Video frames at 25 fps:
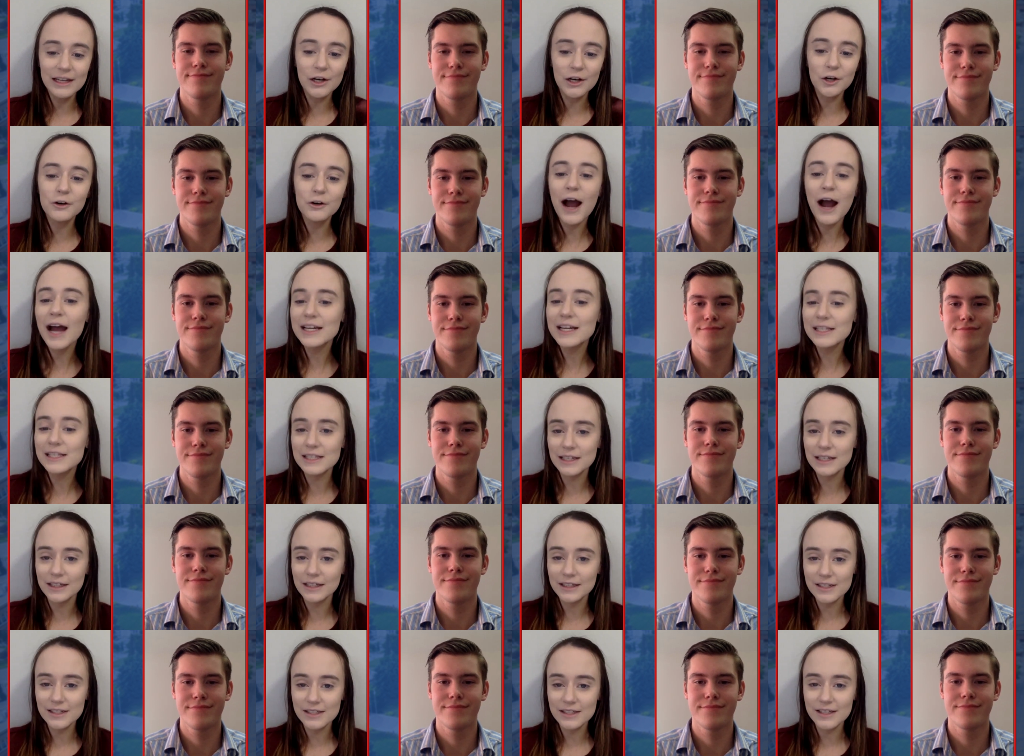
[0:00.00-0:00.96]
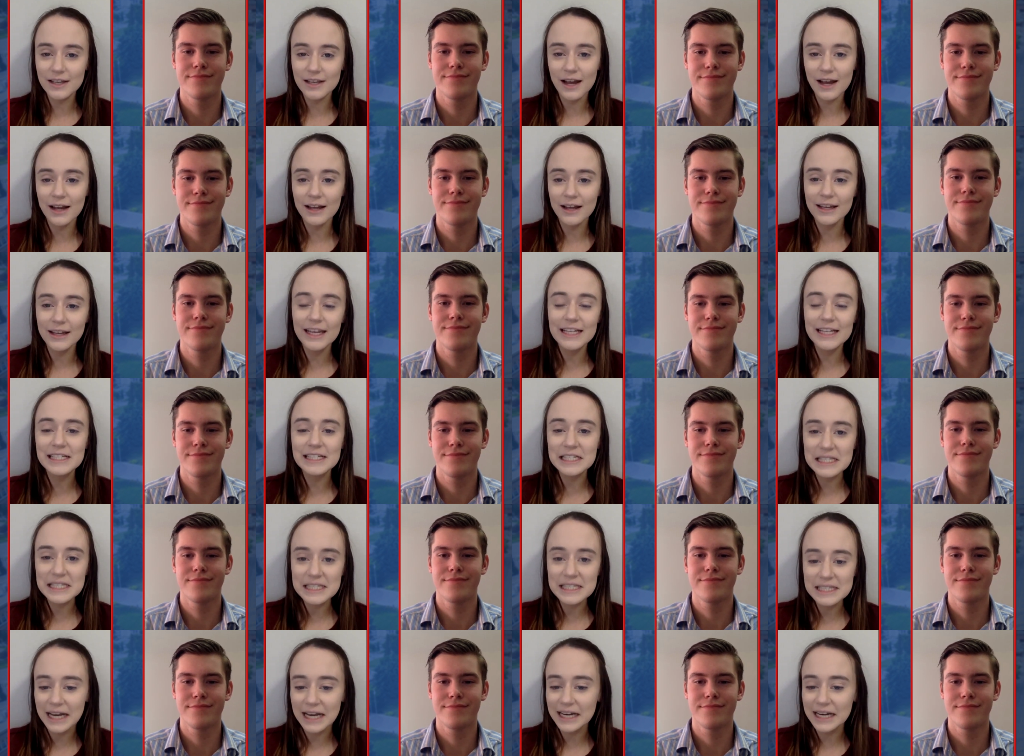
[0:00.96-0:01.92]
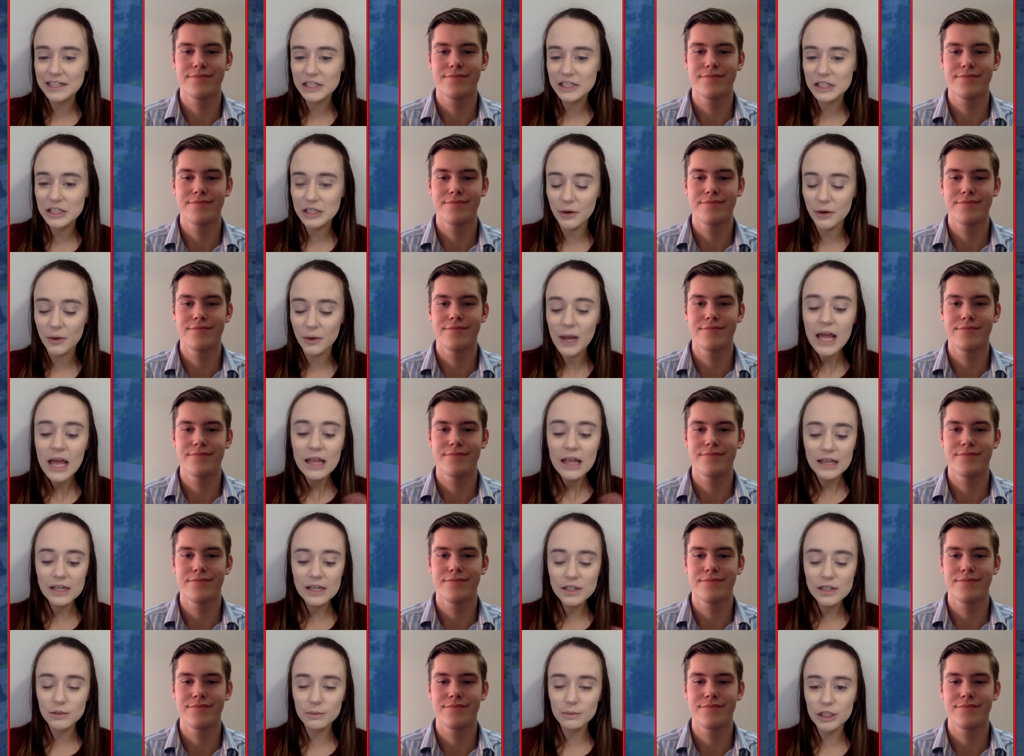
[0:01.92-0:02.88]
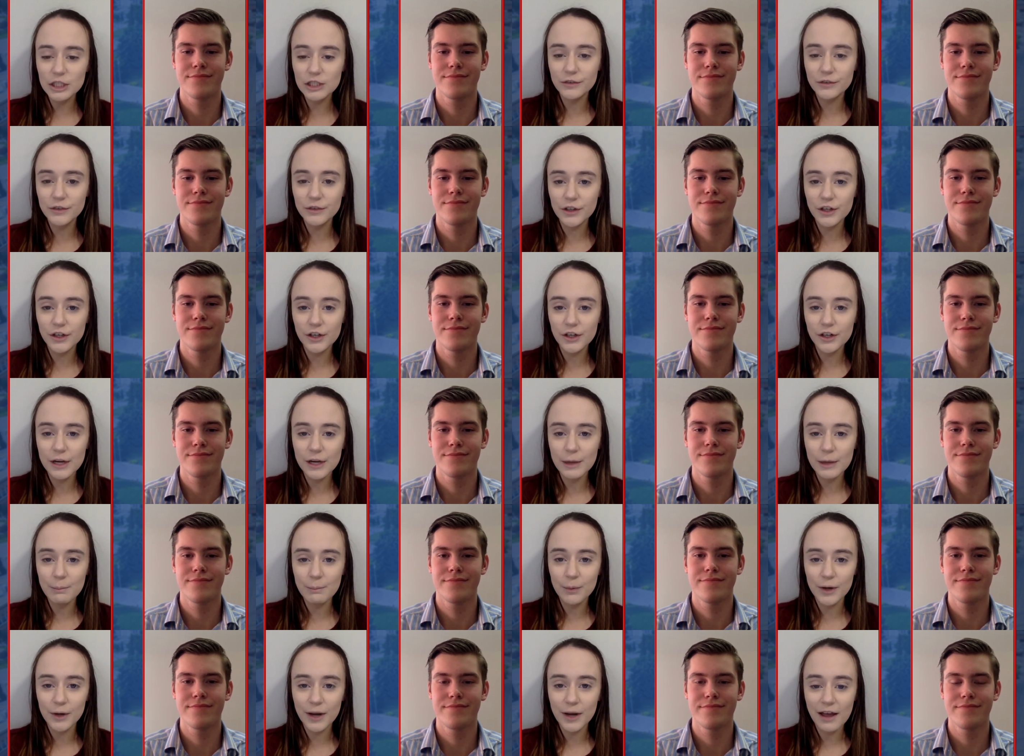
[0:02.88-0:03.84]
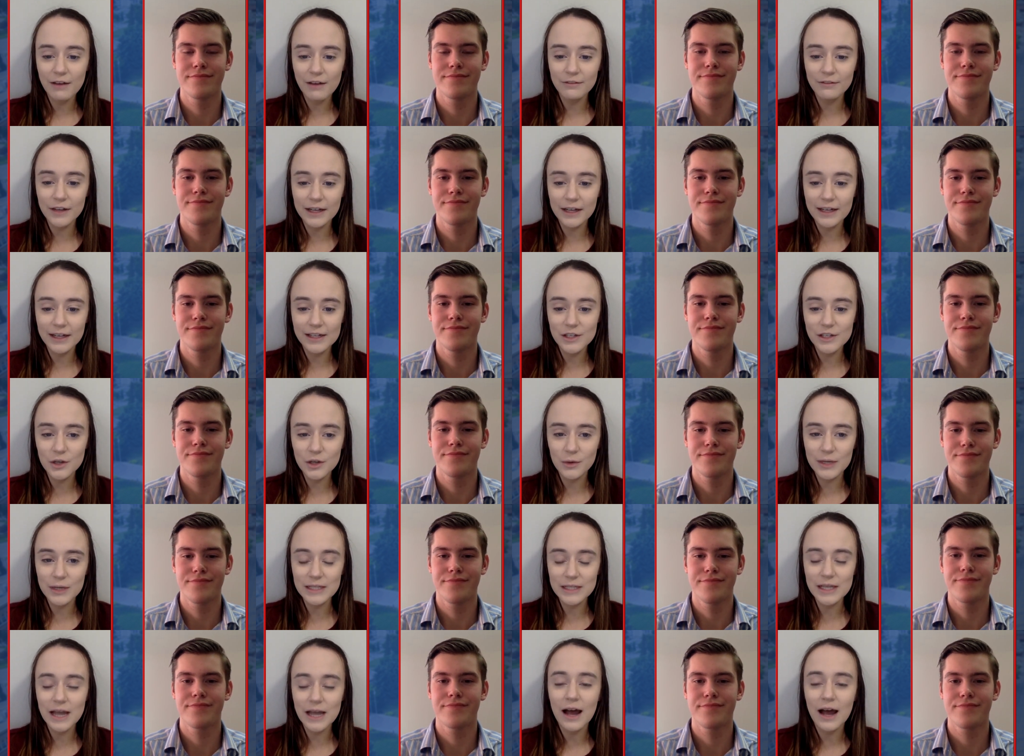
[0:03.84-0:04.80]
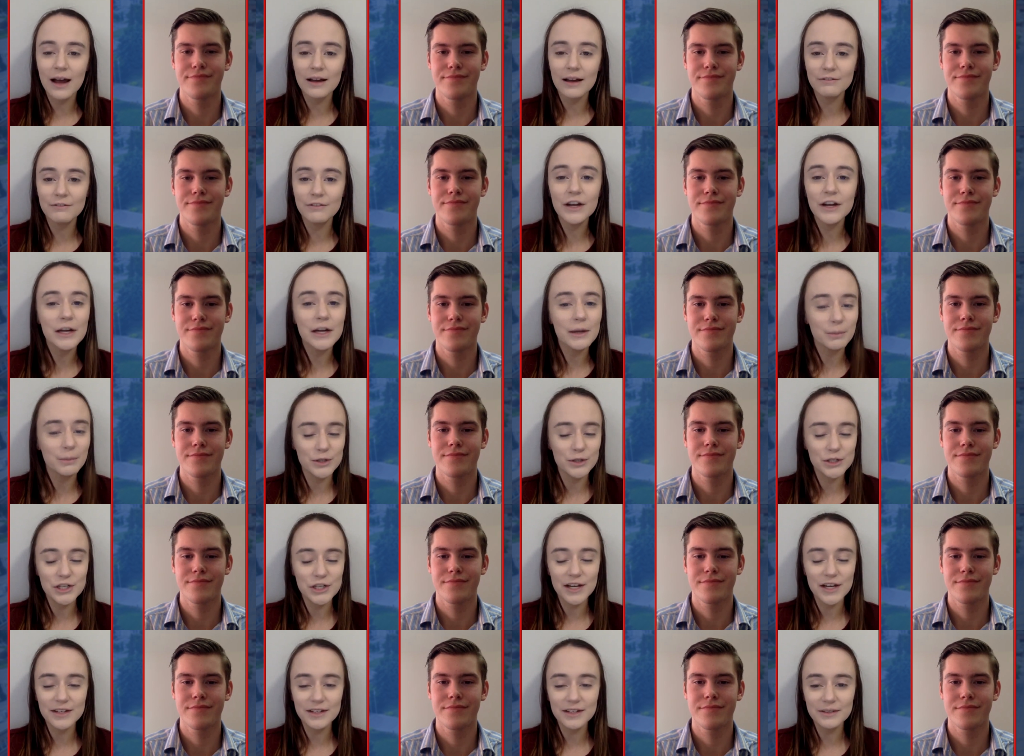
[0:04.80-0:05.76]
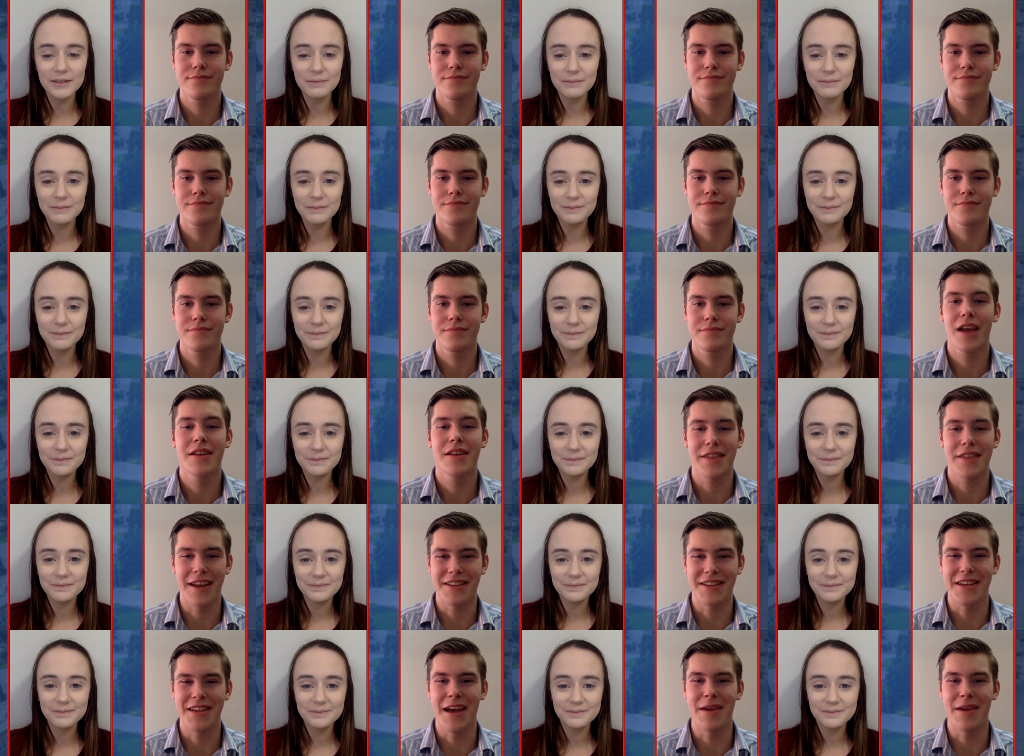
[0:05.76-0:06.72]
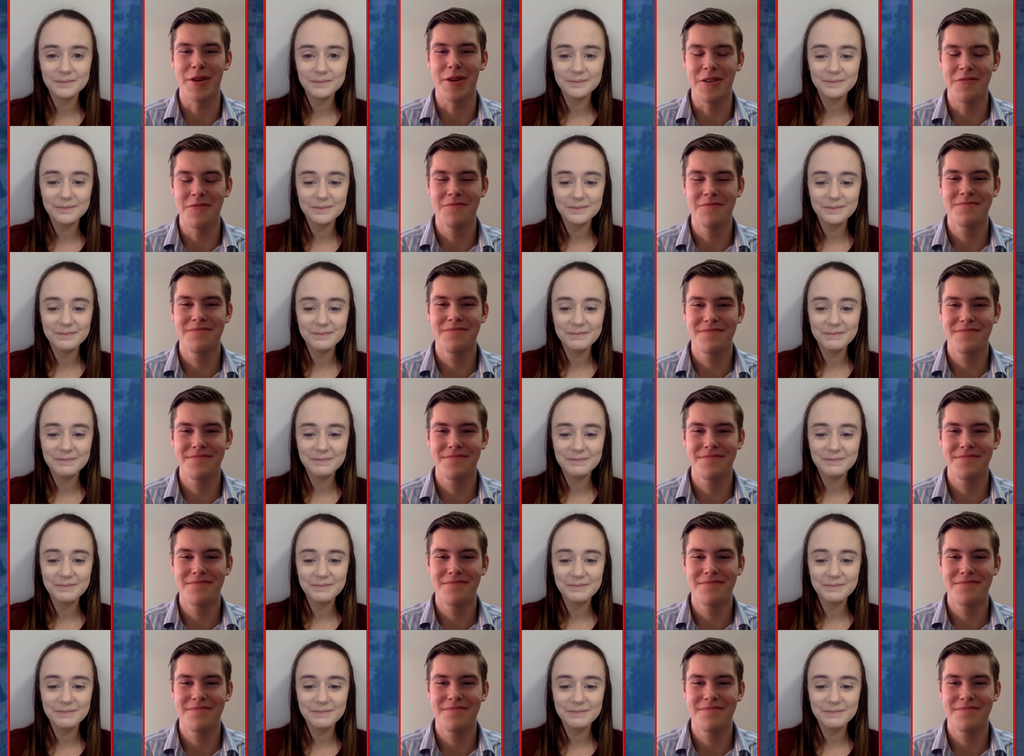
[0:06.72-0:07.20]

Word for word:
Speaker 1: the horizon is uh, in sight. So thanks so much for your input, Evan. It's always uh, very appreciated.
Speaker 2: Thanks, Abby.